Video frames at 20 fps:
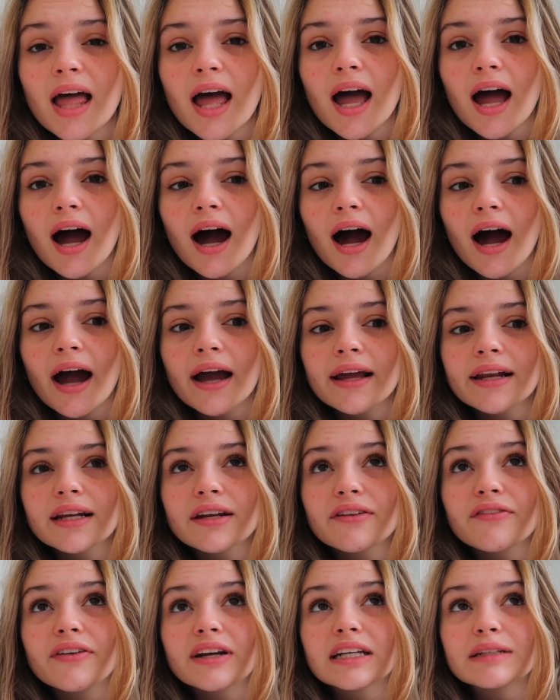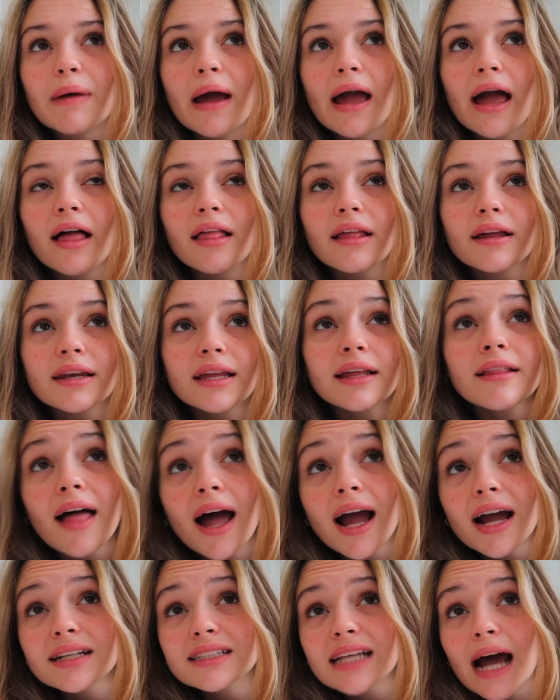I need to fix my LED
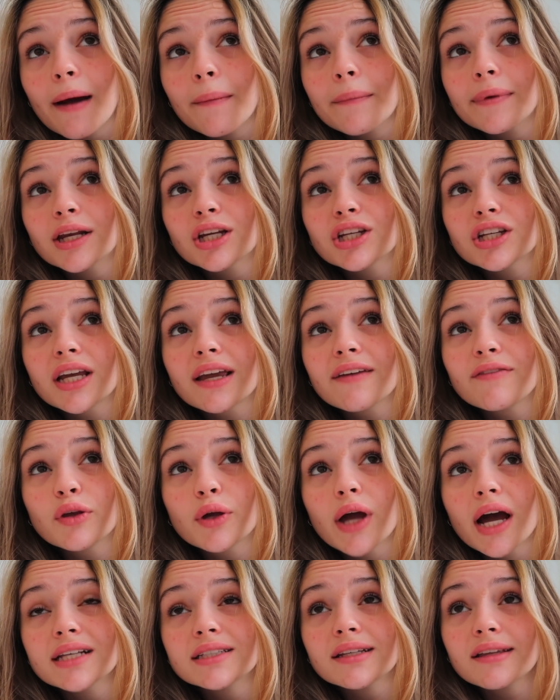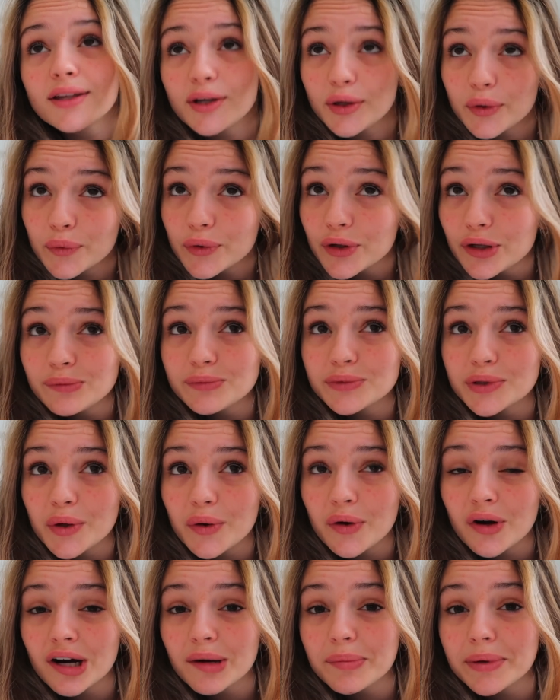lights. I'm gonna give you guys a little room
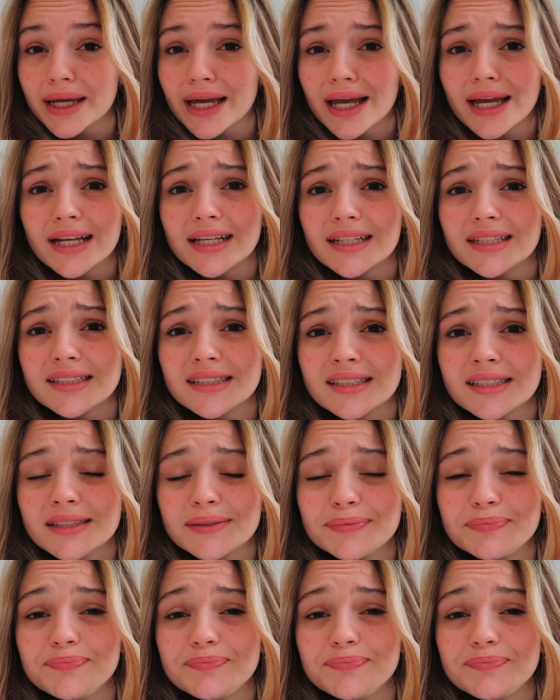tour because